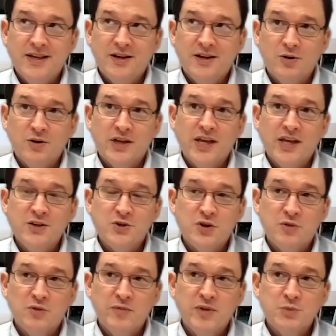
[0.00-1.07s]
hurricanes are
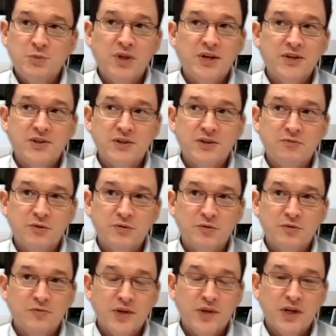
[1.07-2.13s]
a mixed blessing for
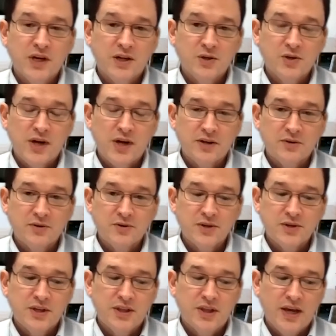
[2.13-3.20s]
roofing contractors
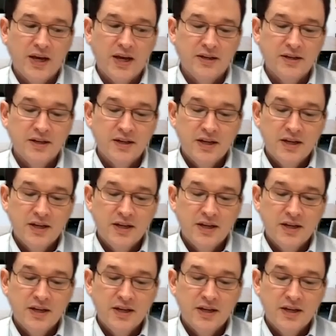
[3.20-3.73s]
in that